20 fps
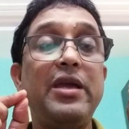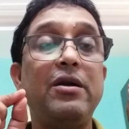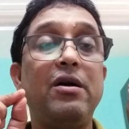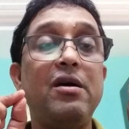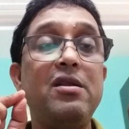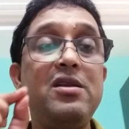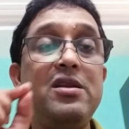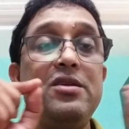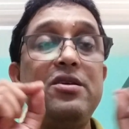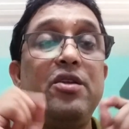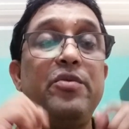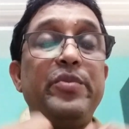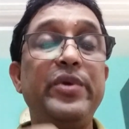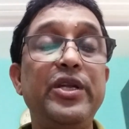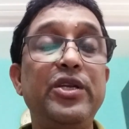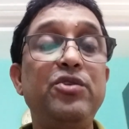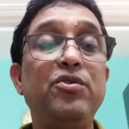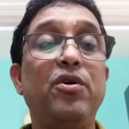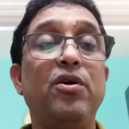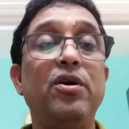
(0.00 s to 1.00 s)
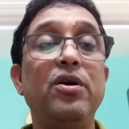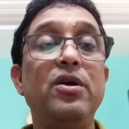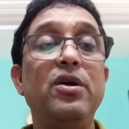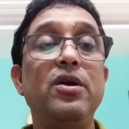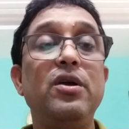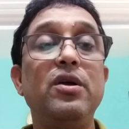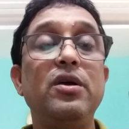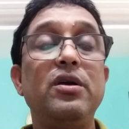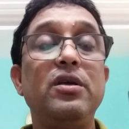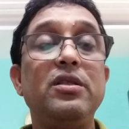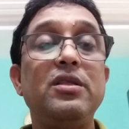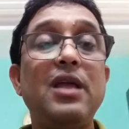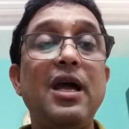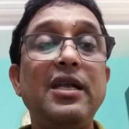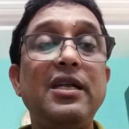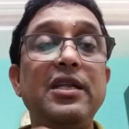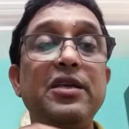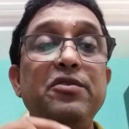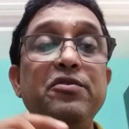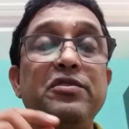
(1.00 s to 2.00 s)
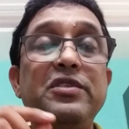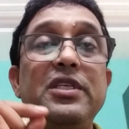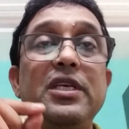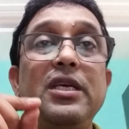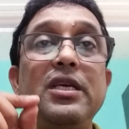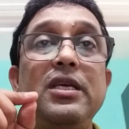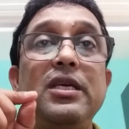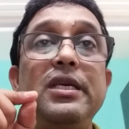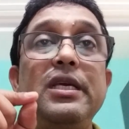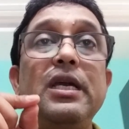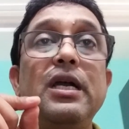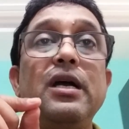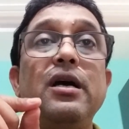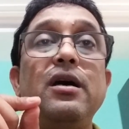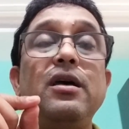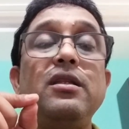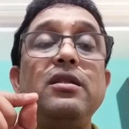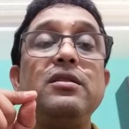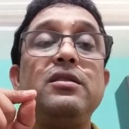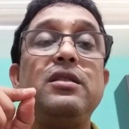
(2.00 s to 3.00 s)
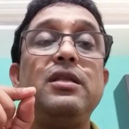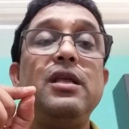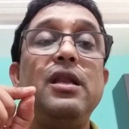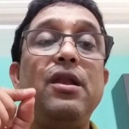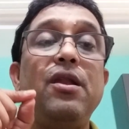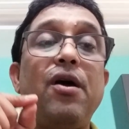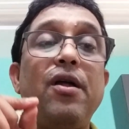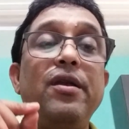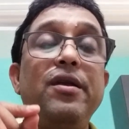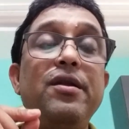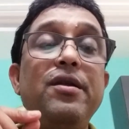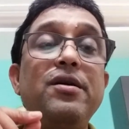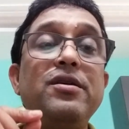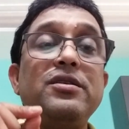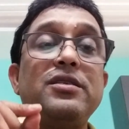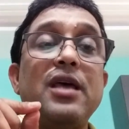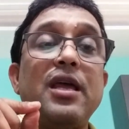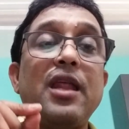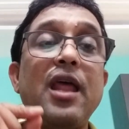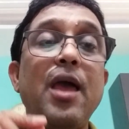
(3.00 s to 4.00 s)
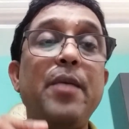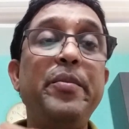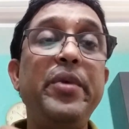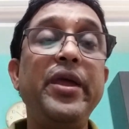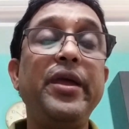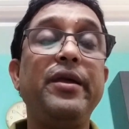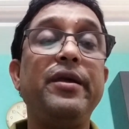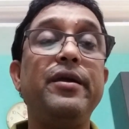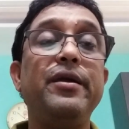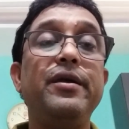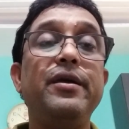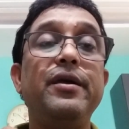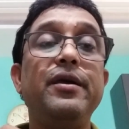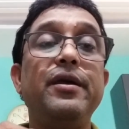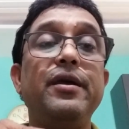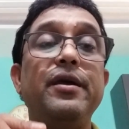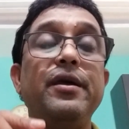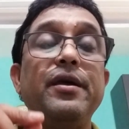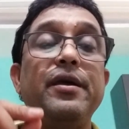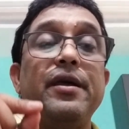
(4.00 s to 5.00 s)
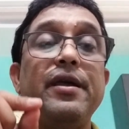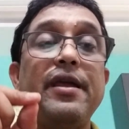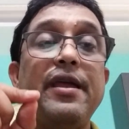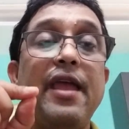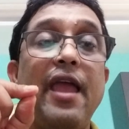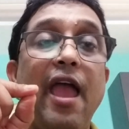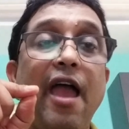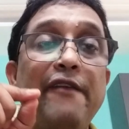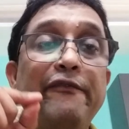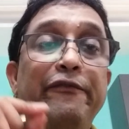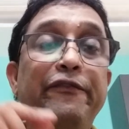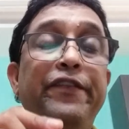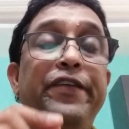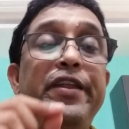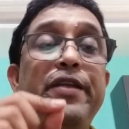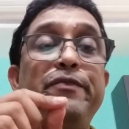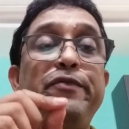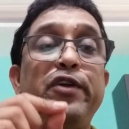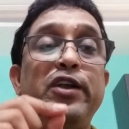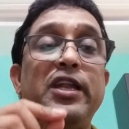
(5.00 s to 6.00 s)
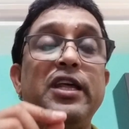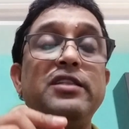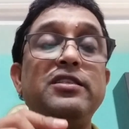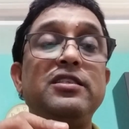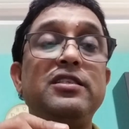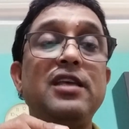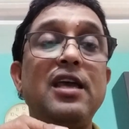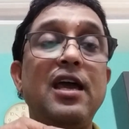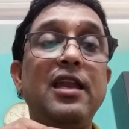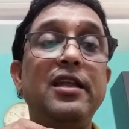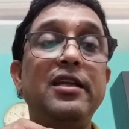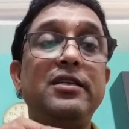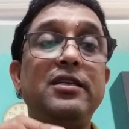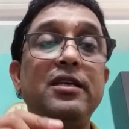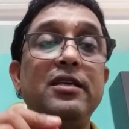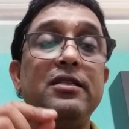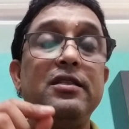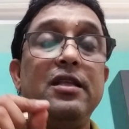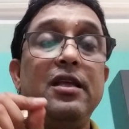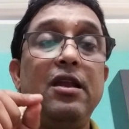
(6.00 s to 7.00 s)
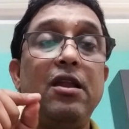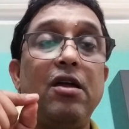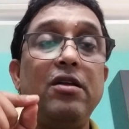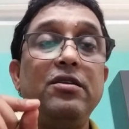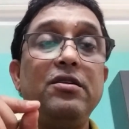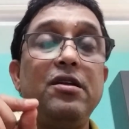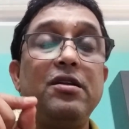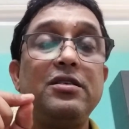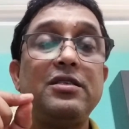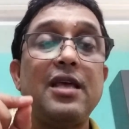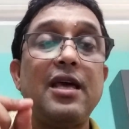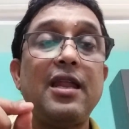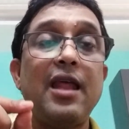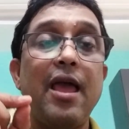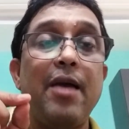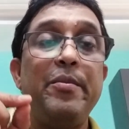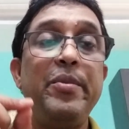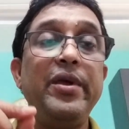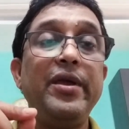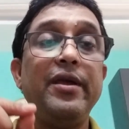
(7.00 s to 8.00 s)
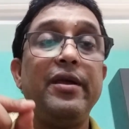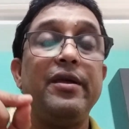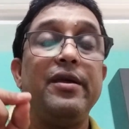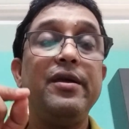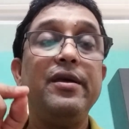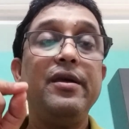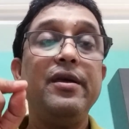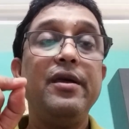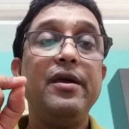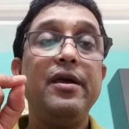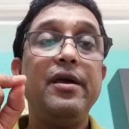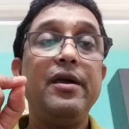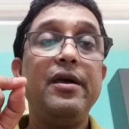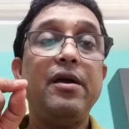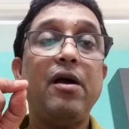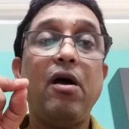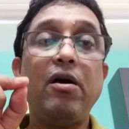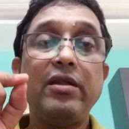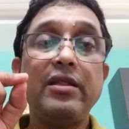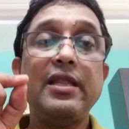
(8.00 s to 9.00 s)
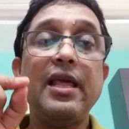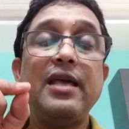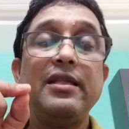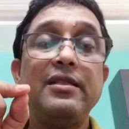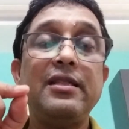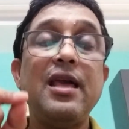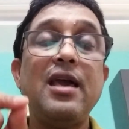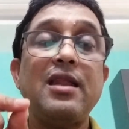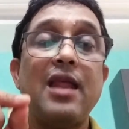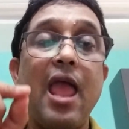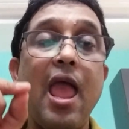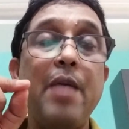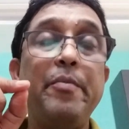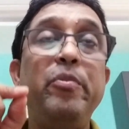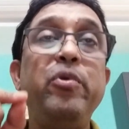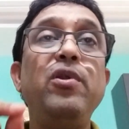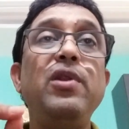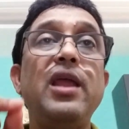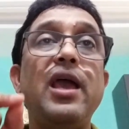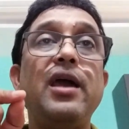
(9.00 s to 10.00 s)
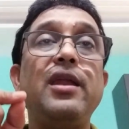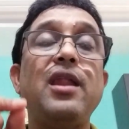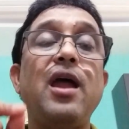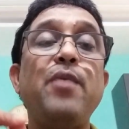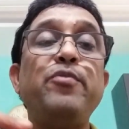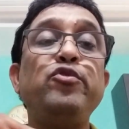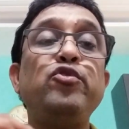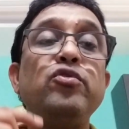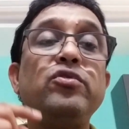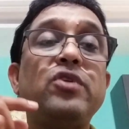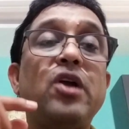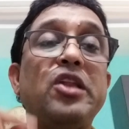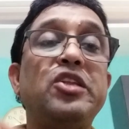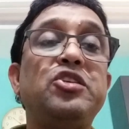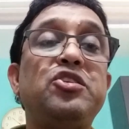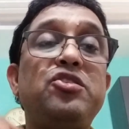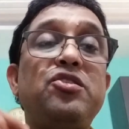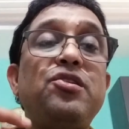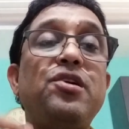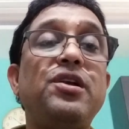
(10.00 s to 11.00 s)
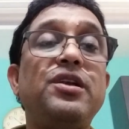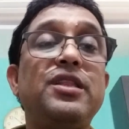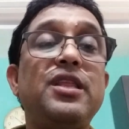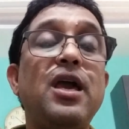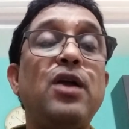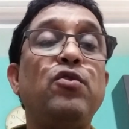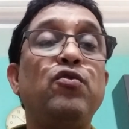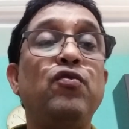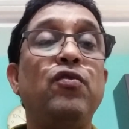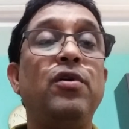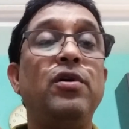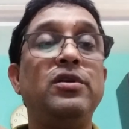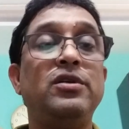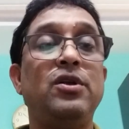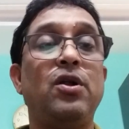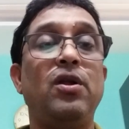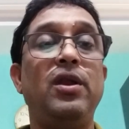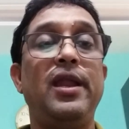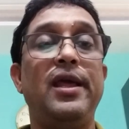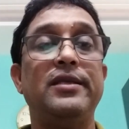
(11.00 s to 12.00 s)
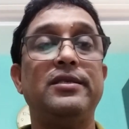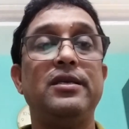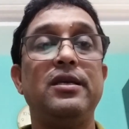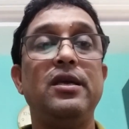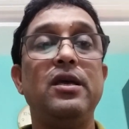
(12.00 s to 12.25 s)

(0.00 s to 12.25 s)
earlier video, that you see here the learners are having every potentiality. The learners are having or they are able enough to construct their own knowledge,